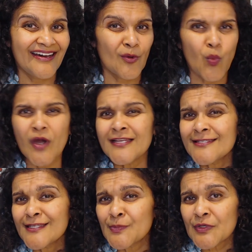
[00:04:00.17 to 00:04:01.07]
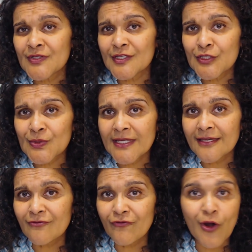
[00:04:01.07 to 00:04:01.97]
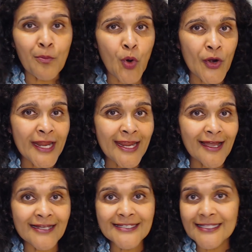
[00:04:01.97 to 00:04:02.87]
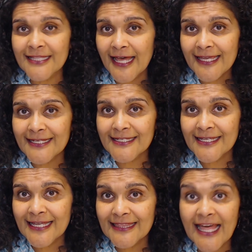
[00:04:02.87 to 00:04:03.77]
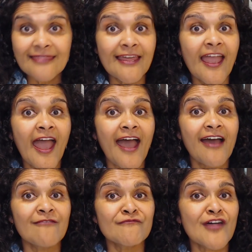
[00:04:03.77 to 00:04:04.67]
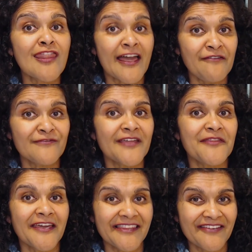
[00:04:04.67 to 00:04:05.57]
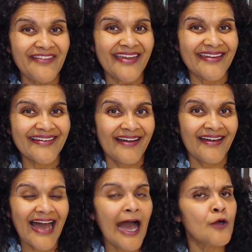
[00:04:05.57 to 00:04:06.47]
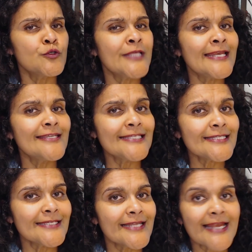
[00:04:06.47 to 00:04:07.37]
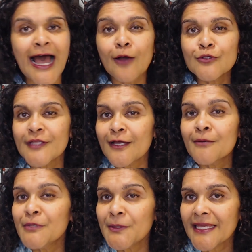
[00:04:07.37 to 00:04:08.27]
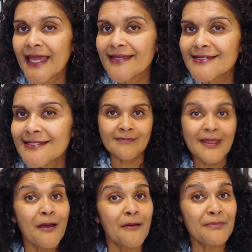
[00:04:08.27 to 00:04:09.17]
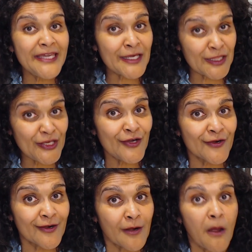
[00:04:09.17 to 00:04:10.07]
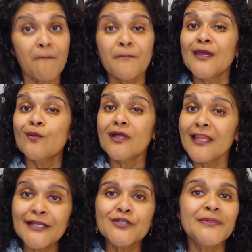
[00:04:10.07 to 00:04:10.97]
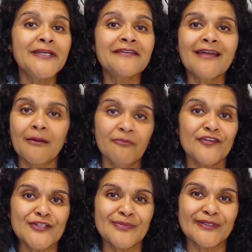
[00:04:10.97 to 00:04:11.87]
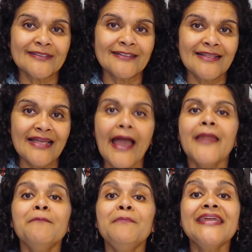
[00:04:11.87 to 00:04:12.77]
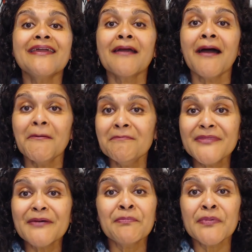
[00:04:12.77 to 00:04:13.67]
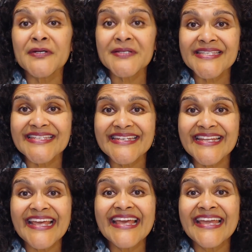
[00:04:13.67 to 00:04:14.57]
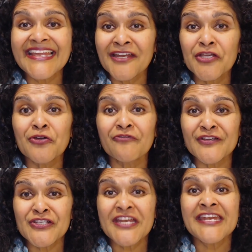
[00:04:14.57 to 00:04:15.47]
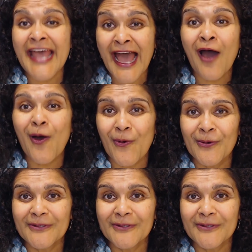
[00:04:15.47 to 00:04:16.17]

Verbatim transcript: What is this person doing from morning until night that they have the life that they are living? How do they listen and how do they communicate? Be clear, be willing to be uncomfortable, and become the person in your vision now.